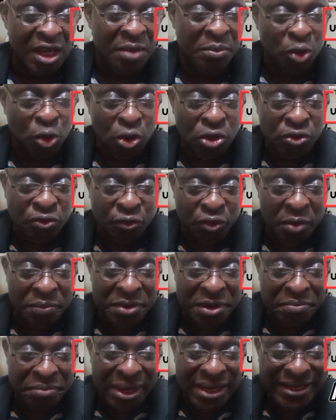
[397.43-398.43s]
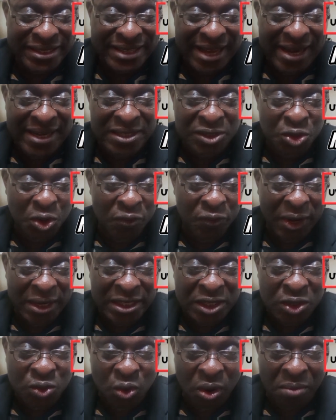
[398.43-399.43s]
Because from the mentality of
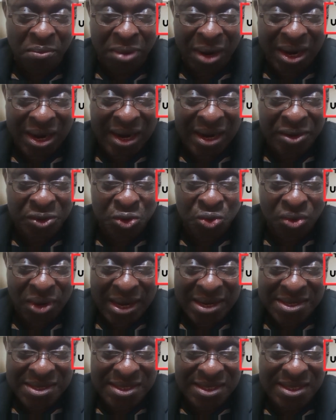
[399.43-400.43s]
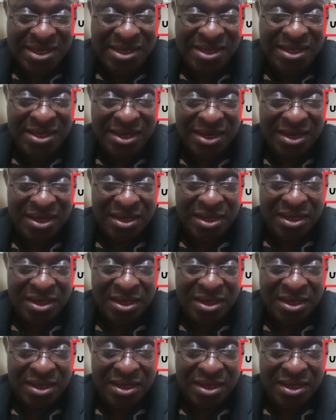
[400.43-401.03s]
Atiku Abubakar, you can see